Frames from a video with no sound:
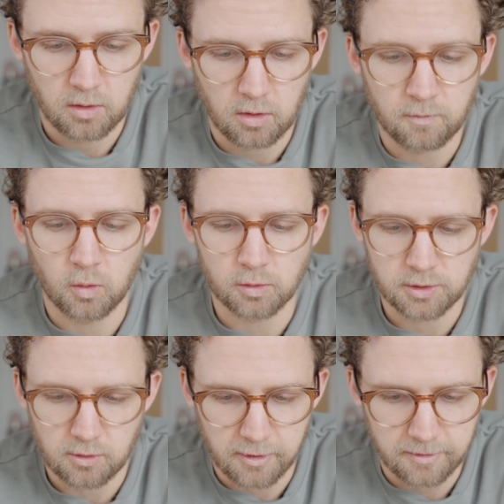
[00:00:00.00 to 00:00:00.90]
Of course,
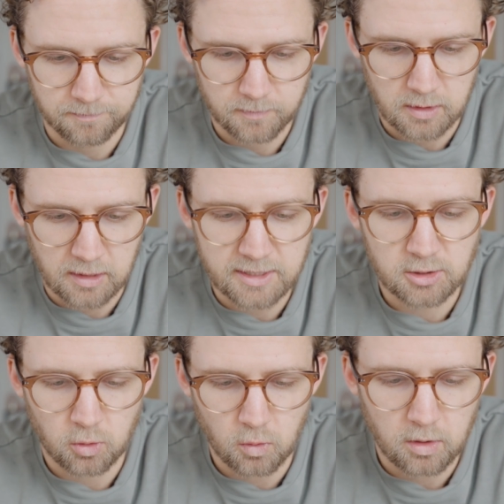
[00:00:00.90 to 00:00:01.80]
Your Honor. Let's
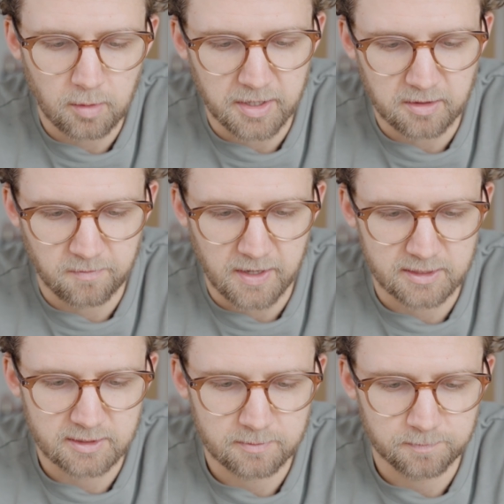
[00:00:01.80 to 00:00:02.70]
talk about the
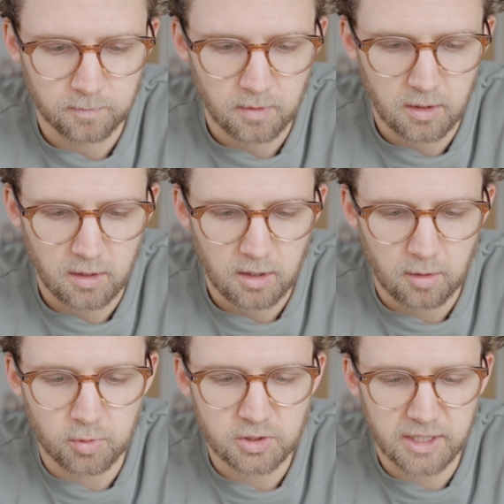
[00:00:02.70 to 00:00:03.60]
facts. A
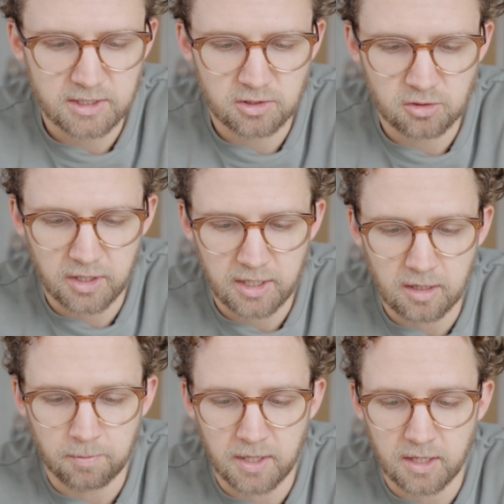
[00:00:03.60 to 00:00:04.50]
projector screen
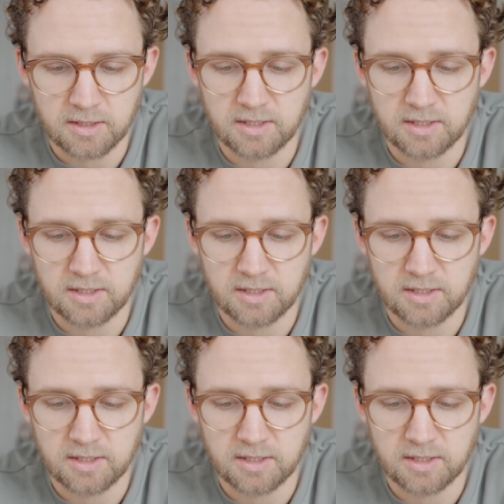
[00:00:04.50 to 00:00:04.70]
appears